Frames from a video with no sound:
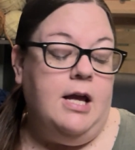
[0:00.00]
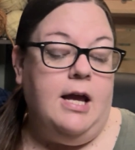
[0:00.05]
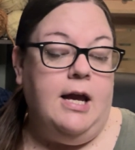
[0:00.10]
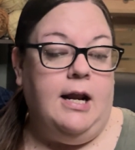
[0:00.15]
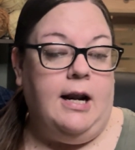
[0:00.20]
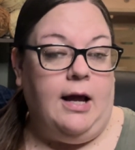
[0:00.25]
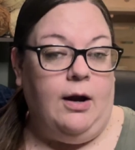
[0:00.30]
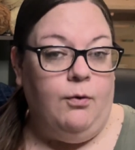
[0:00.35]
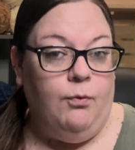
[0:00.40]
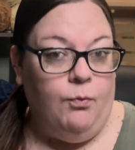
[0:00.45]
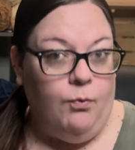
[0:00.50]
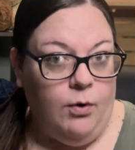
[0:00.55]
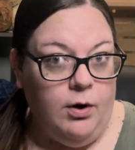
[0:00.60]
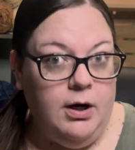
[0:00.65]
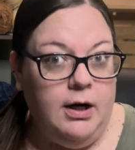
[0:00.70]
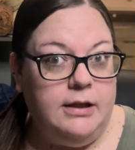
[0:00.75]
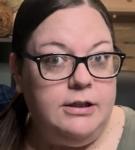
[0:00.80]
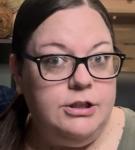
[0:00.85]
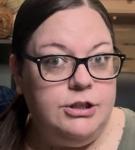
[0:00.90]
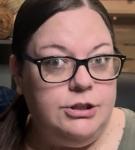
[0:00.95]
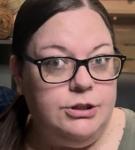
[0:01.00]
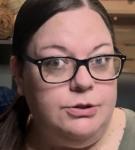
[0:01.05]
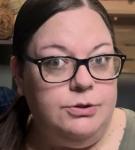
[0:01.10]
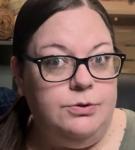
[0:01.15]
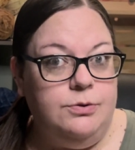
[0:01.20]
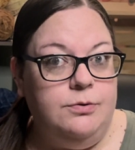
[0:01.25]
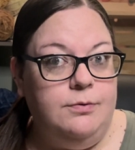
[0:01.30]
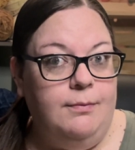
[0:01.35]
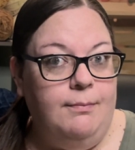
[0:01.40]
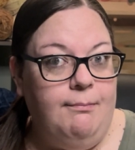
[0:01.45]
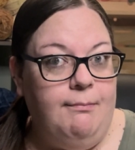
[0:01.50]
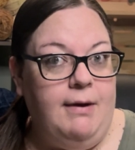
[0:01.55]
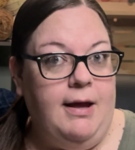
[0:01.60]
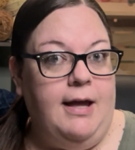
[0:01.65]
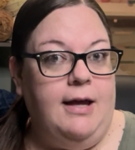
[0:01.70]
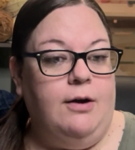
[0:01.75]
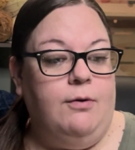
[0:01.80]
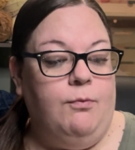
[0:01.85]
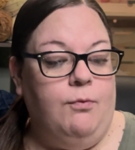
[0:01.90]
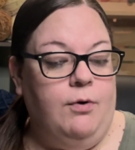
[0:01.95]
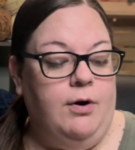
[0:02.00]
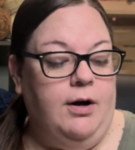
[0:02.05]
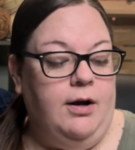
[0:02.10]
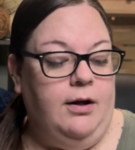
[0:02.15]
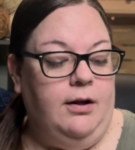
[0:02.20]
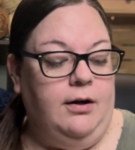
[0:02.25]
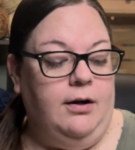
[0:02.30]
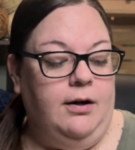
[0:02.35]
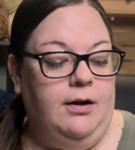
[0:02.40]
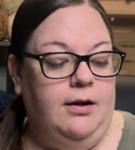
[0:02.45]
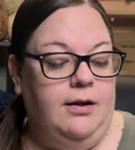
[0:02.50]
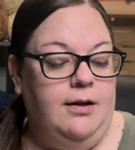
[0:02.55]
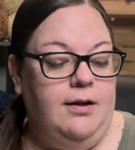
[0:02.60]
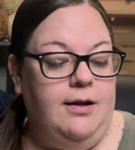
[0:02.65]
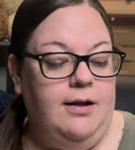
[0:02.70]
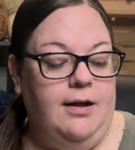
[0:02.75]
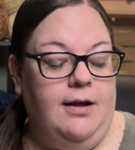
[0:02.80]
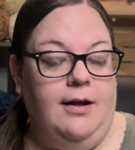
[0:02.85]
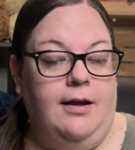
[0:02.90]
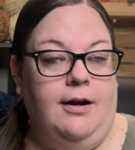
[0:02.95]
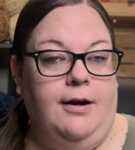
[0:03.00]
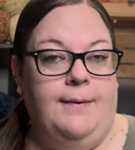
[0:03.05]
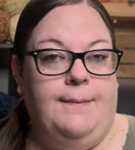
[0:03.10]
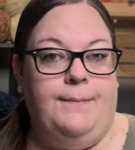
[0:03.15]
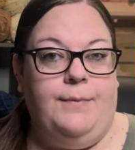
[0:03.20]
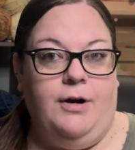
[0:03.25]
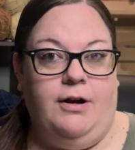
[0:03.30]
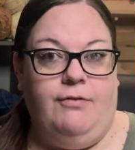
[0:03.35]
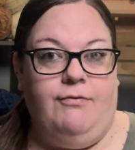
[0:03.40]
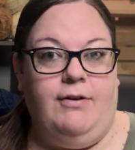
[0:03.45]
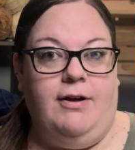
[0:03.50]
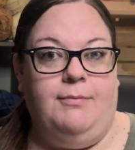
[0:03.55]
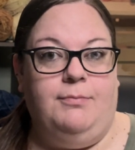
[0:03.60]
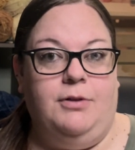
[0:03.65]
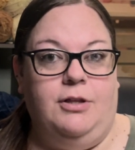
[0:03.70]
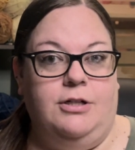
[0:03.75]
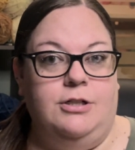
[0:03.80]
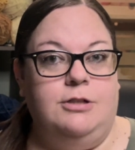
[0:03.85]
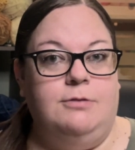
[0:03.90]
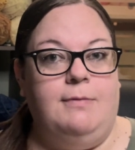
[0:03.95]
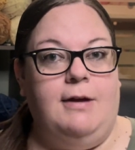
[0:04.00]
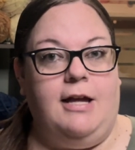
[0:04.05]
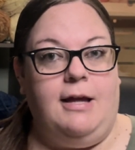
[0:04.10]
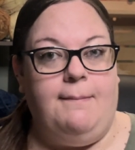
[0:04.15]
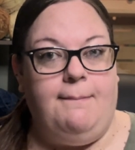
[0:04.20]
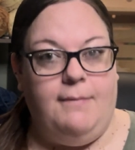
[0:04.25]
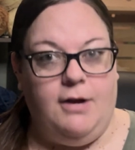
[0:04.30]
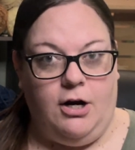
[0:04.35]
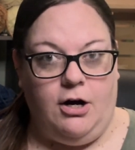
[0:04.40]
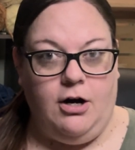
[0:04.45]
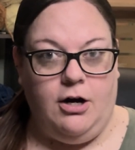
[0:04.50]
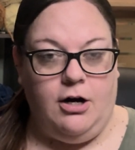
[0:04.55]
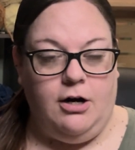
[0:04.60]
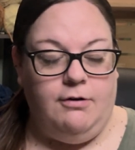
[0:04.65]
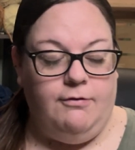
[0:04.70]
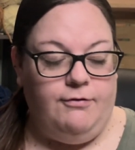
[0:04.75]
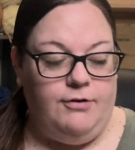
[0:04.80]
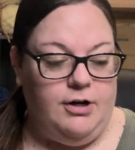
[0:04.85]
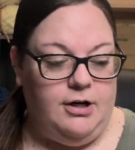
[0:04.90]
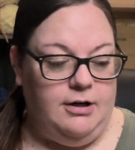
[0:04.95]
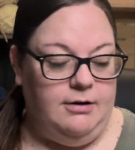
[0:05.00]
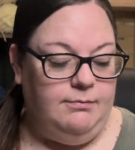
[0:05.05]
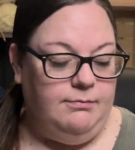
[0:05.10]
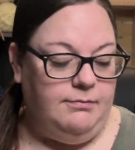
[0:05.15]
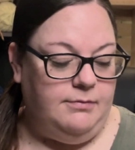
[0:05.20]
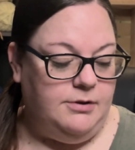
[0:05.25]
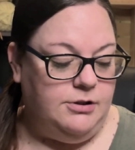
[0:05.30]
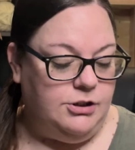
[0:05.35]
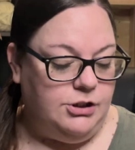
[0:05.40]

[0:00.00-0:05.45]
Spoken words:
and I want to make one in parfait plush, make it bigger for him.